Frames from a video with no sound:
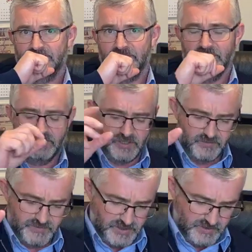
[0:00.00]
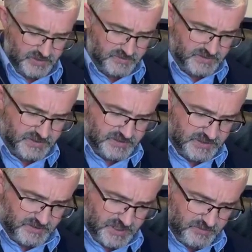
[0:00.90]
No.
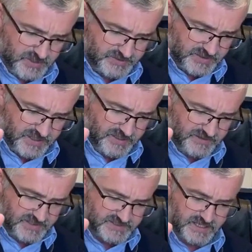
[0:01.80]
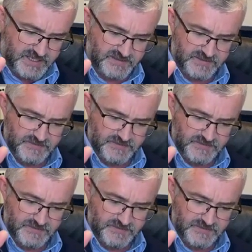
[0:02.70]
I want you to hear this tonight.